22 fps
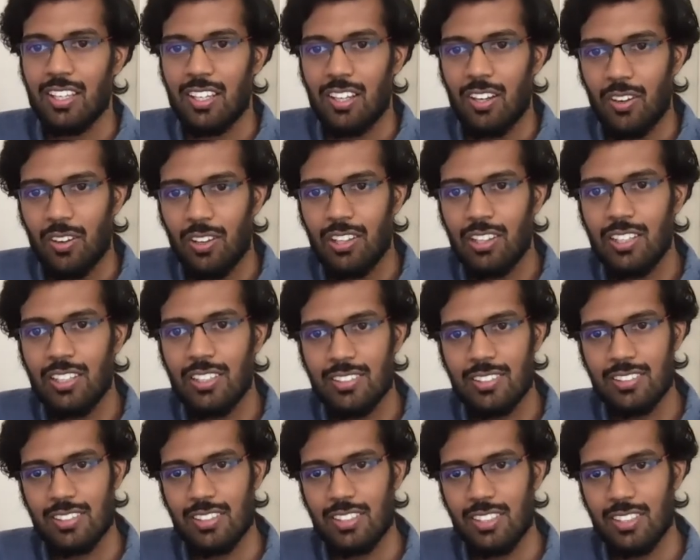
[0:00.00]
All
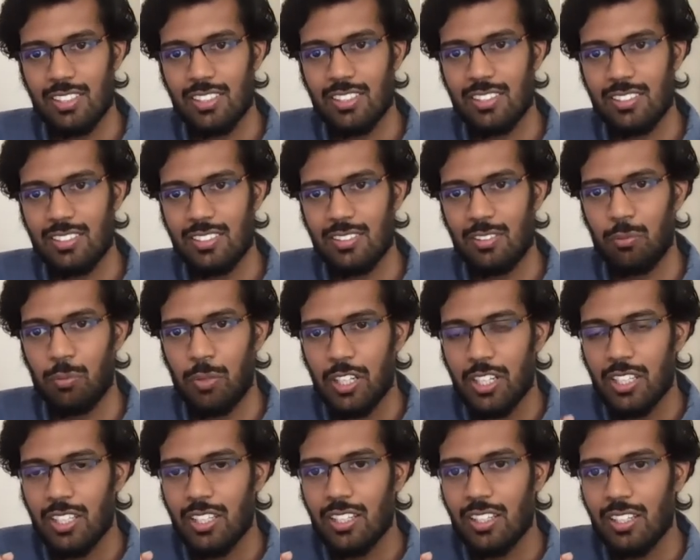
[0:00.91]
this is
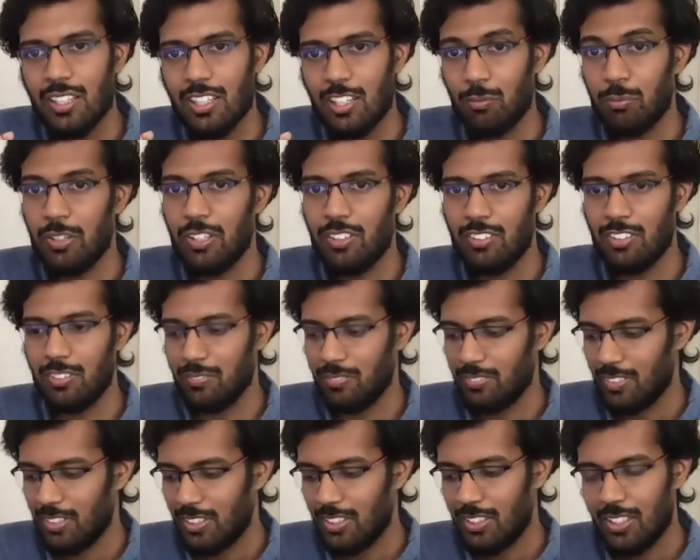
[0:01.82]
pretty
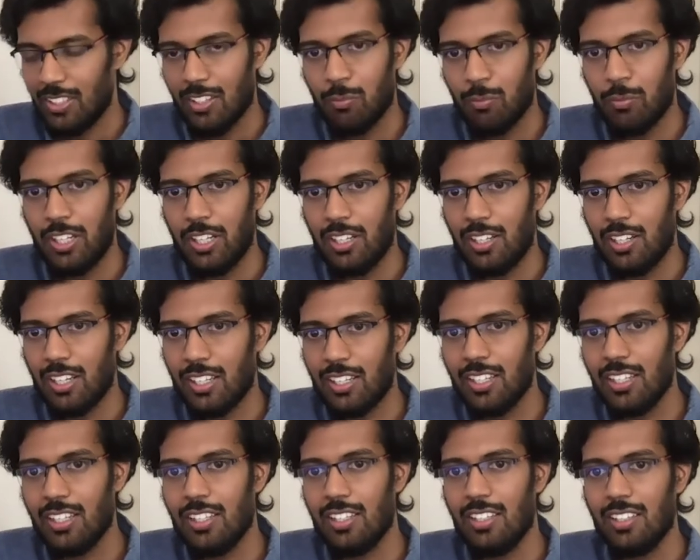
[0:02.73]
cumbersome, but
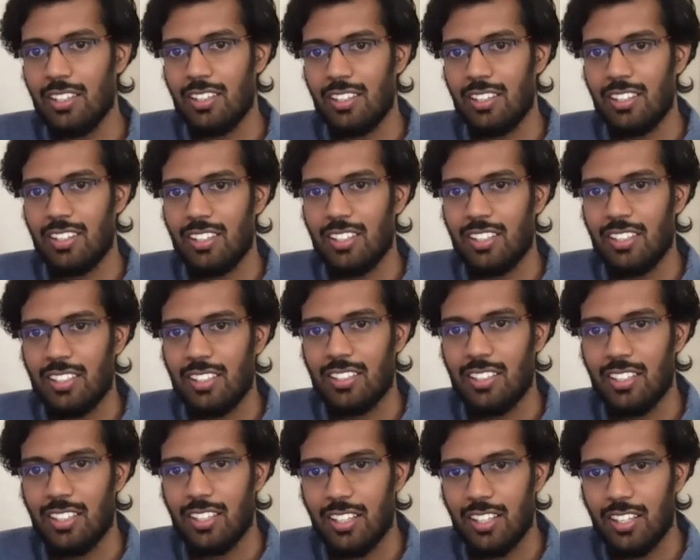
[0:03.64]
luckily
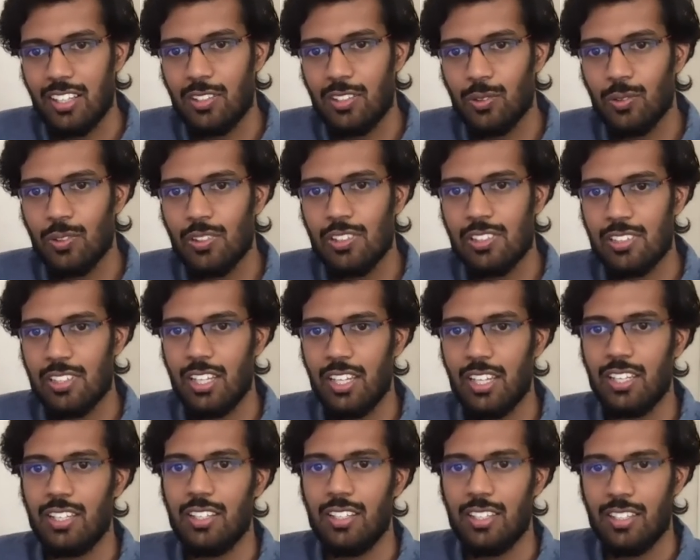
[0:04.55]
there are tools
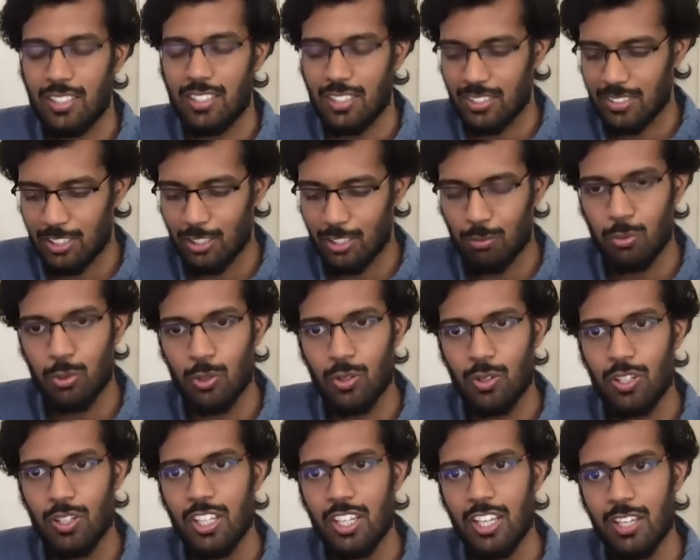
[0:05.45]
like
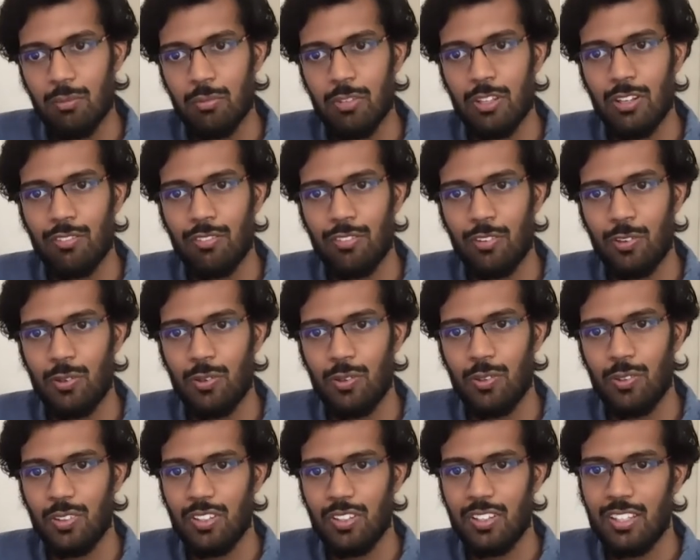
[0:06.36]
TensorBoard,
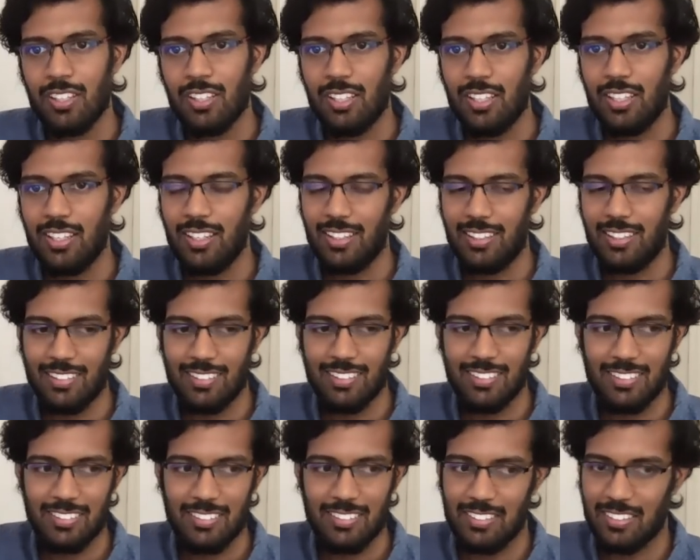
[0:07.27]
MLflow, and
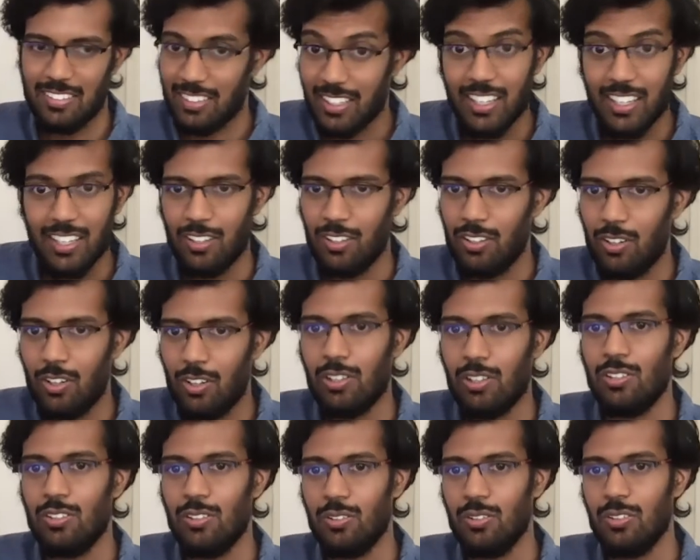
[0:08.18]
Ray
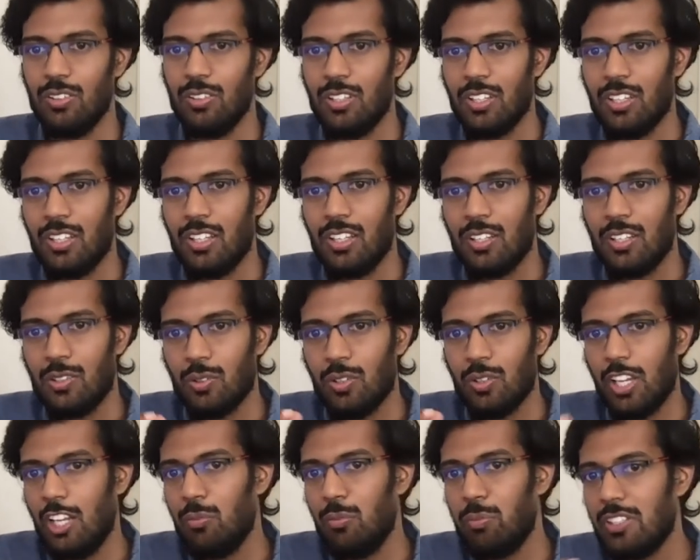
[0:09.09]
also to
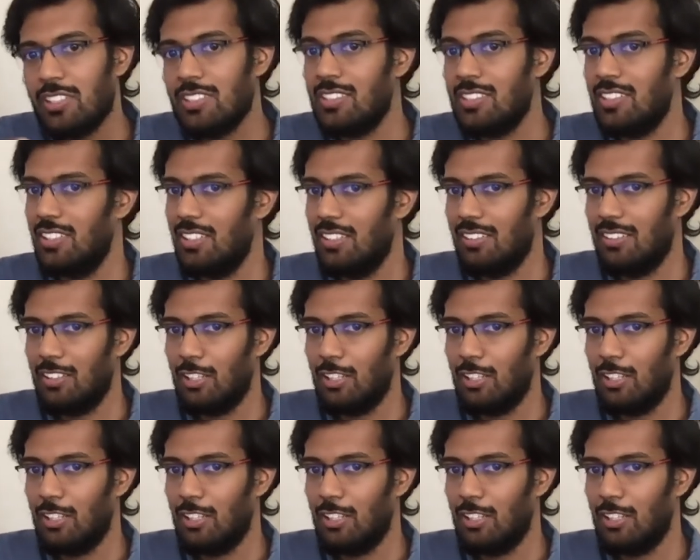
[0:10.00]
help us here.